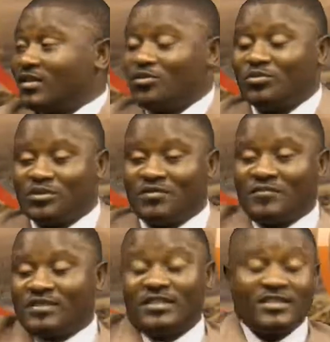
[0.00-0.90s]
You
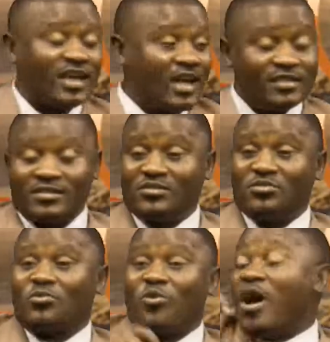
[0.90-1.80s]
drift inside,
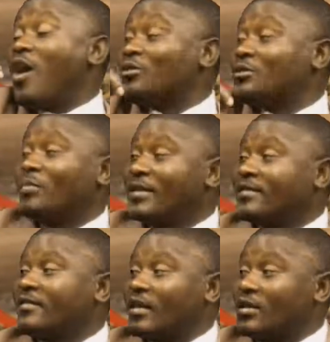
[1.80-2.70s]
you go out,
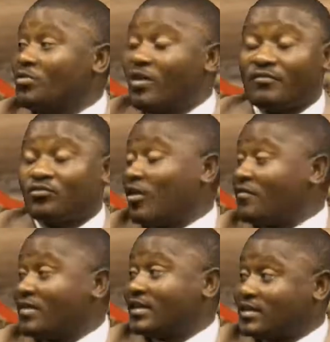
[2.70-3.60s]
but then you have to
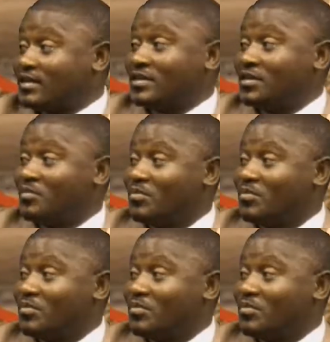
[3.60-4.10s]
have that steam.